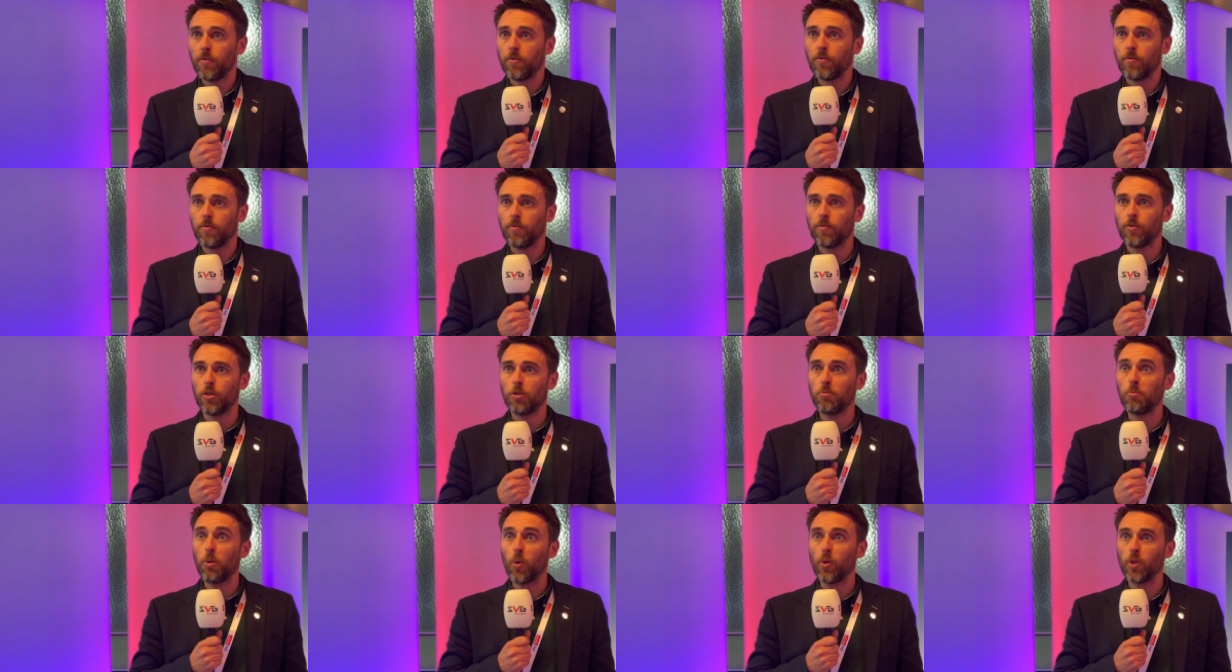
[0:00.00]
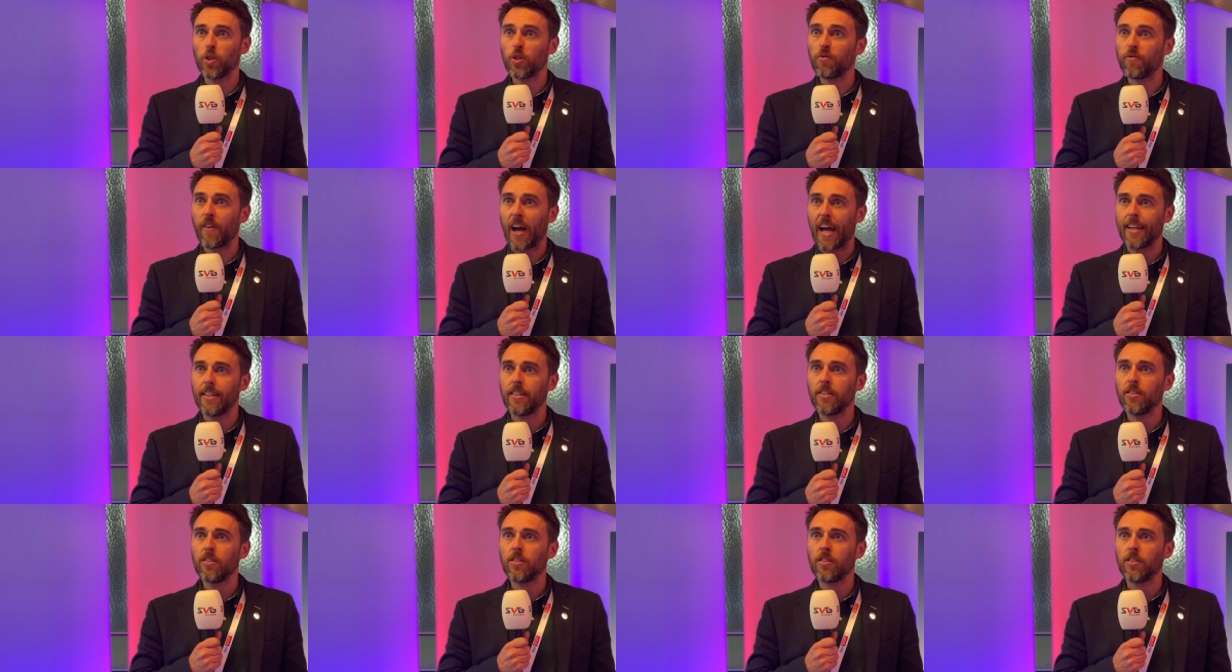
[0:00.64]
sports
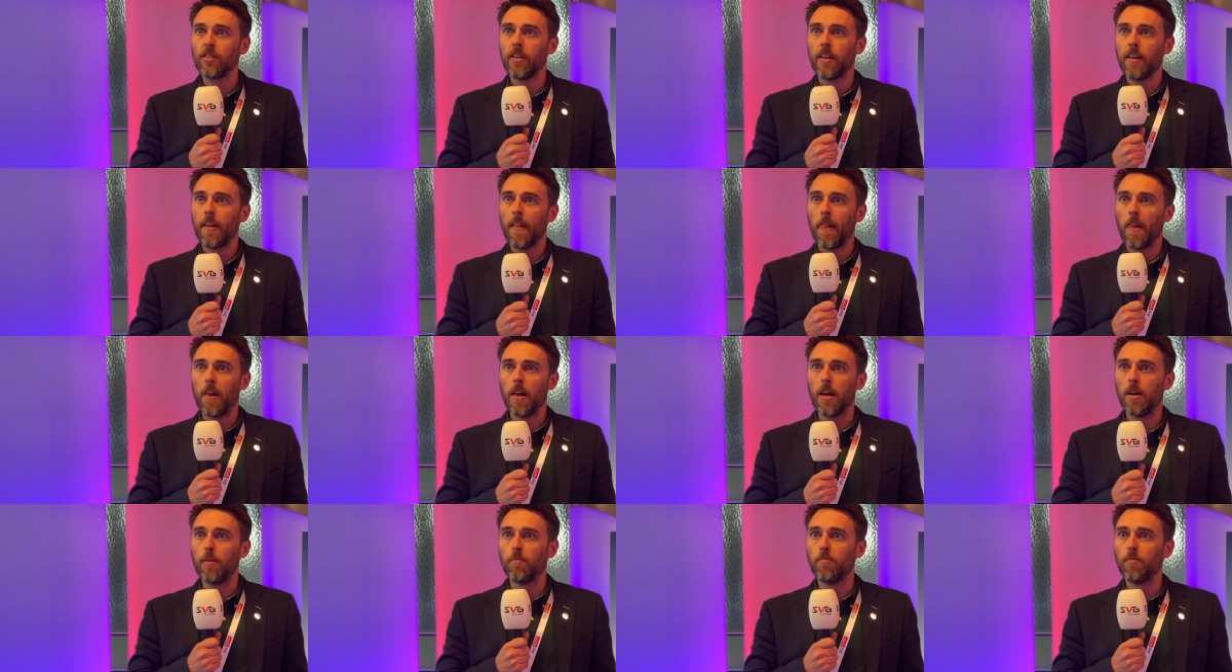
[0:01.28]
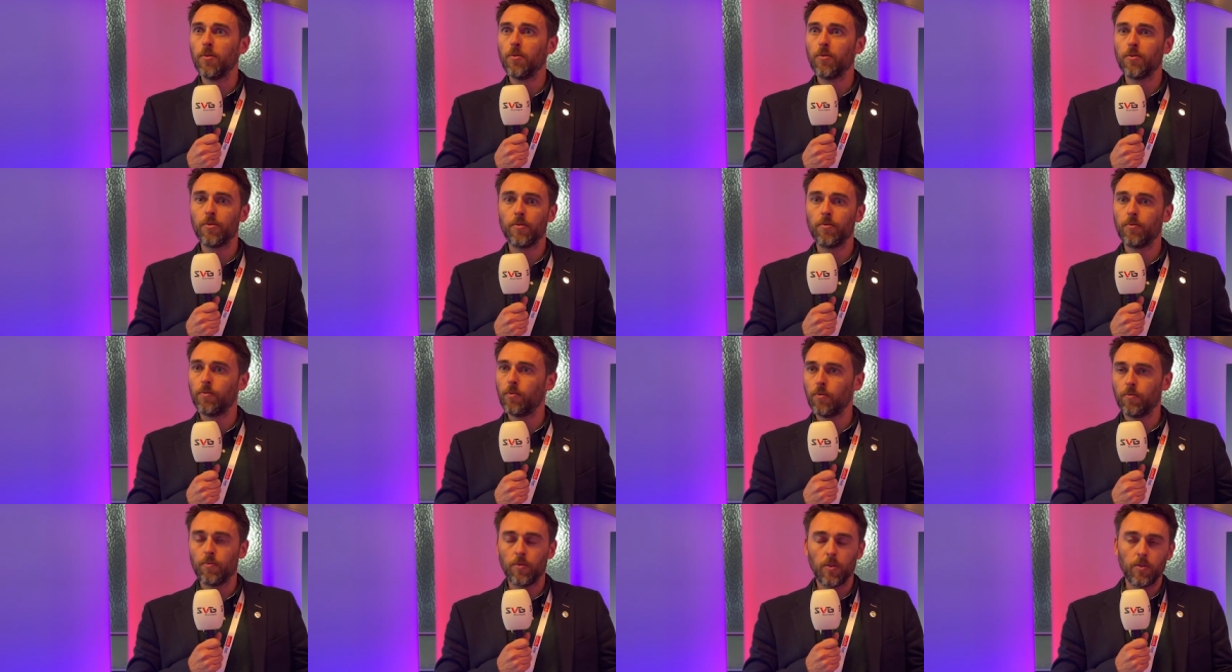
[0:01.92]
fans,
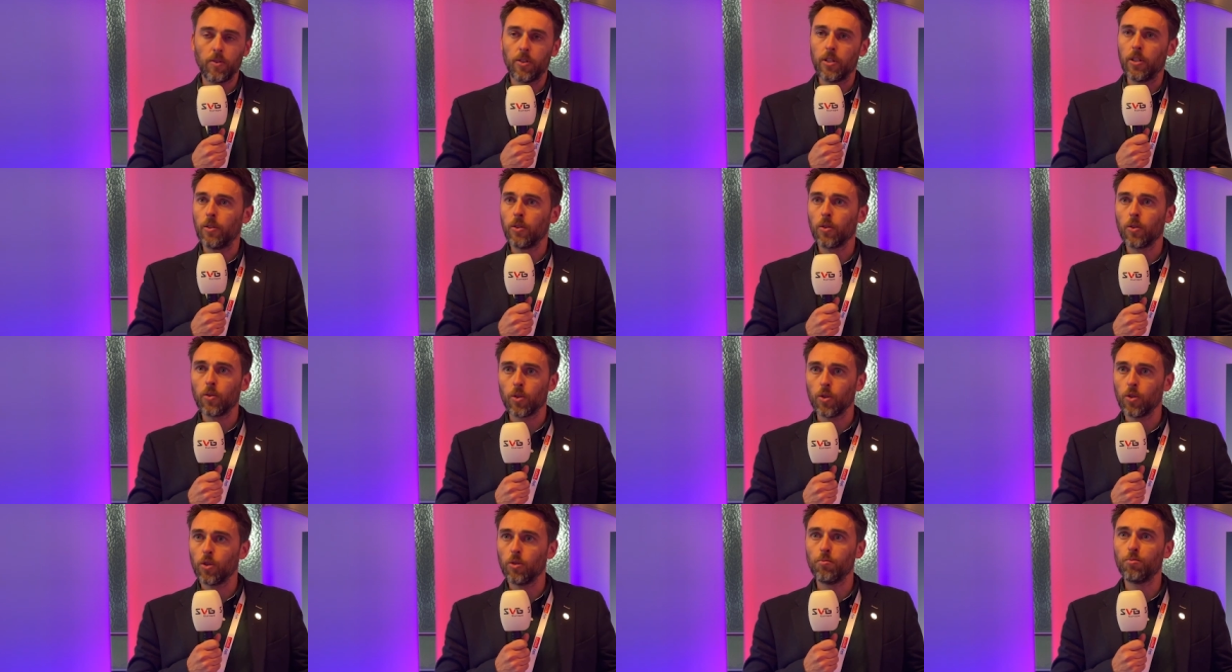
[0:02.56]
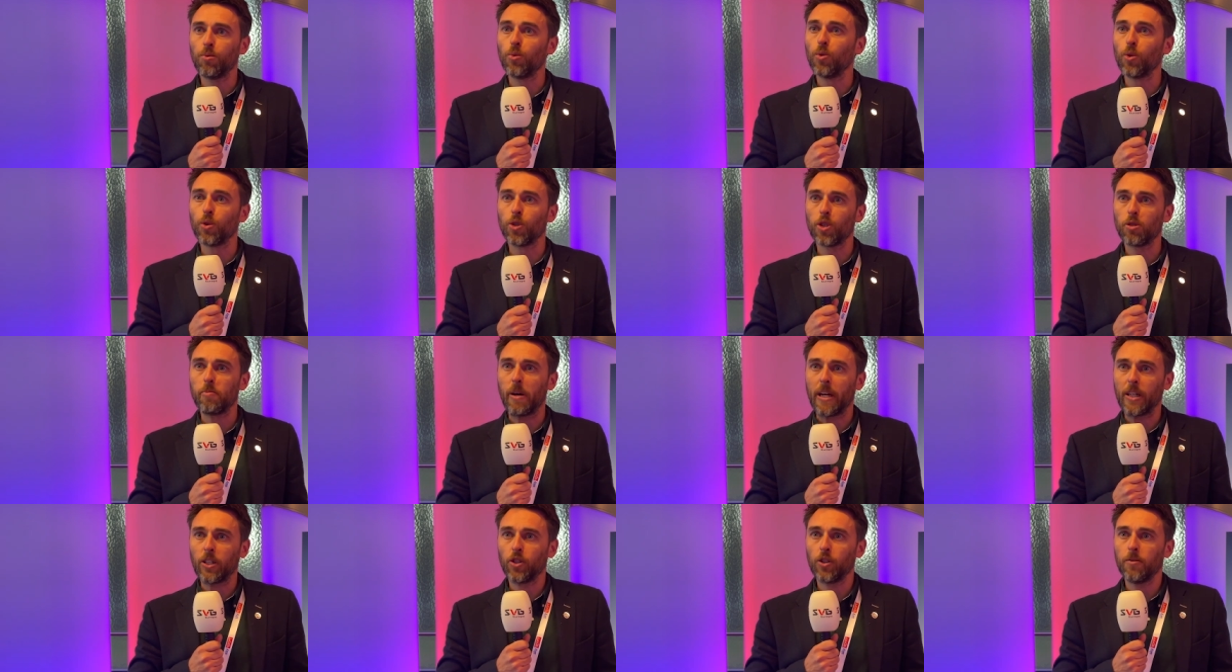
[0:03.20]
across a broad
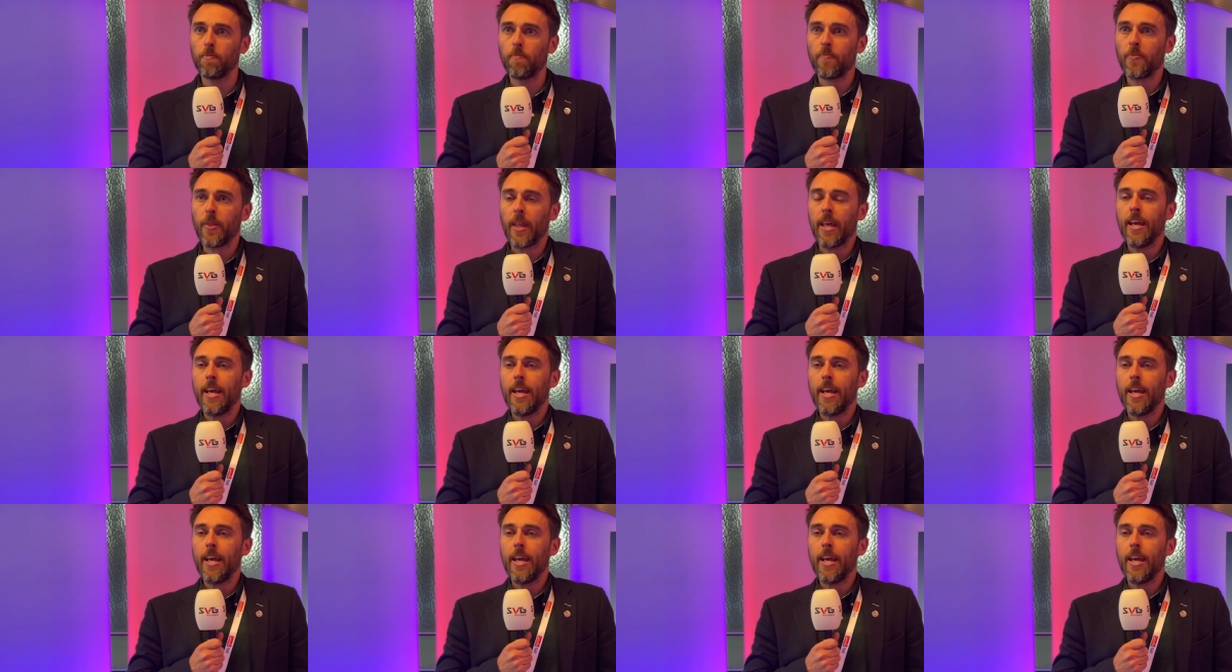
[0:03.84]
spectrum.